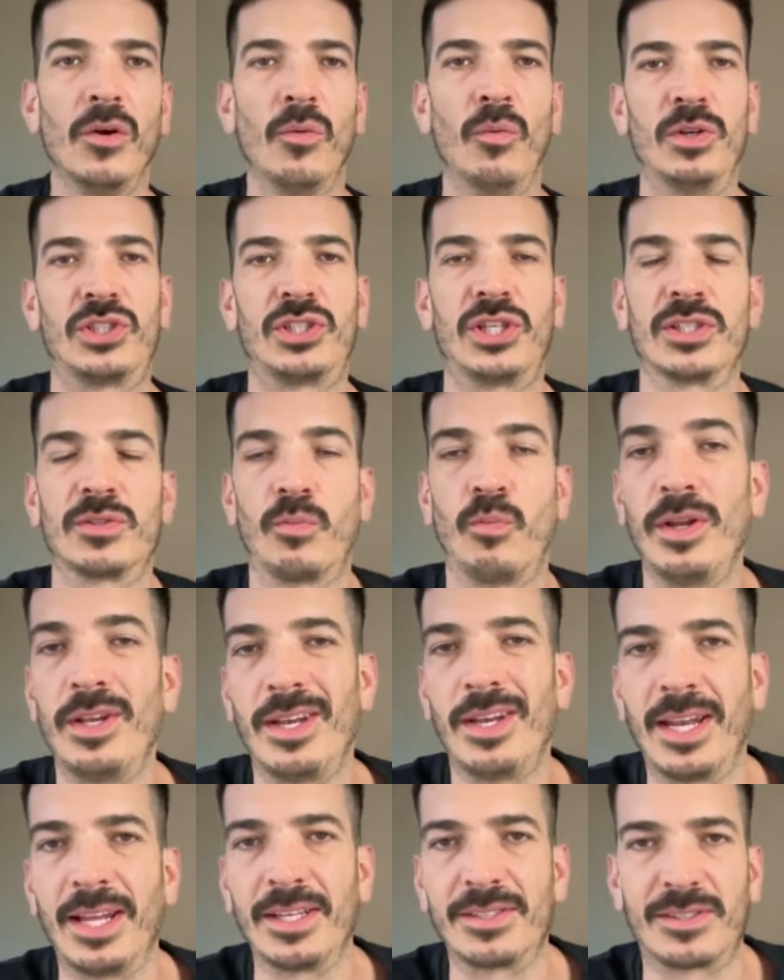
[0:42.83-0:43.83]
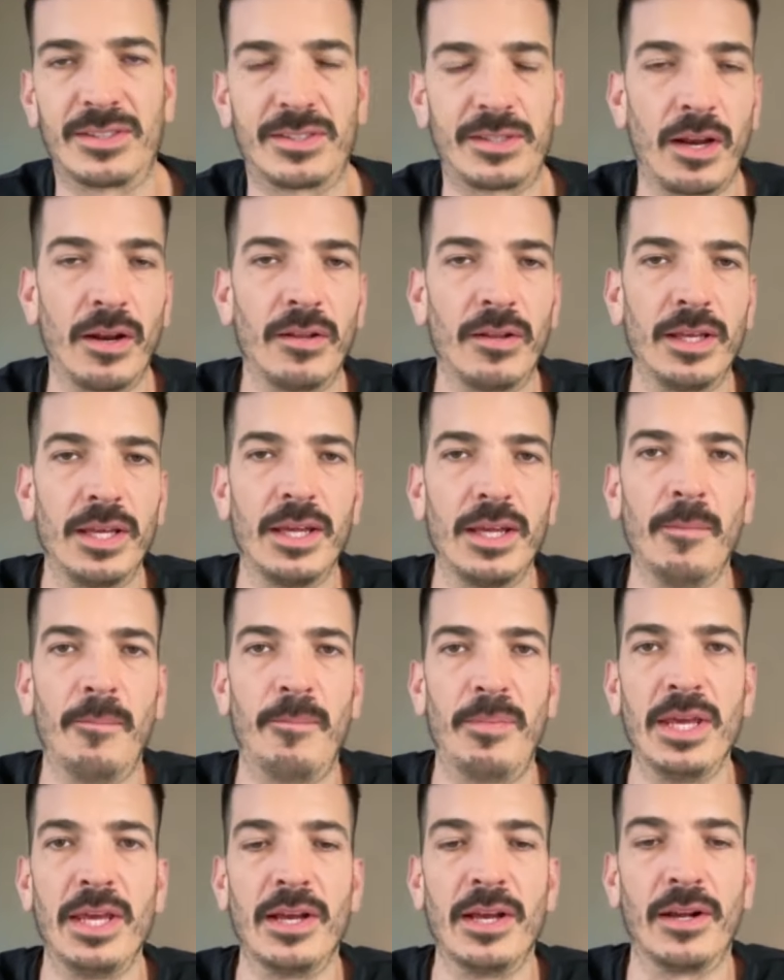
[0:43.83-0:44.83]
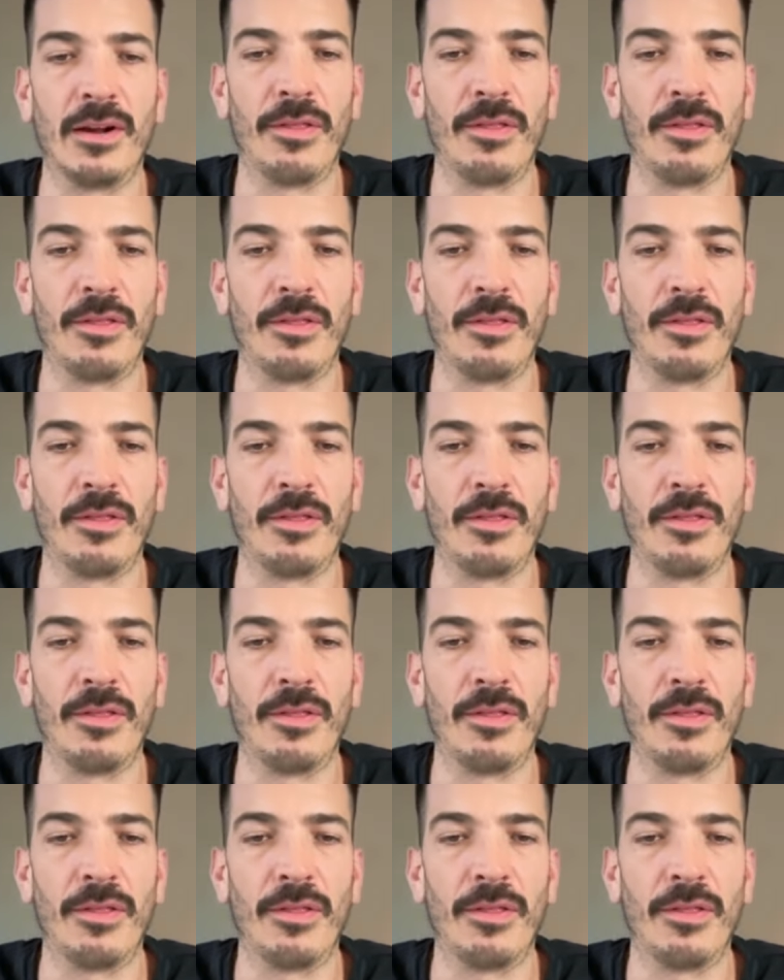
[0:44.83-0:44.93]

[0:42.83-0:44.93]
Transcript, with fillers: which just wouldn't necessarily be a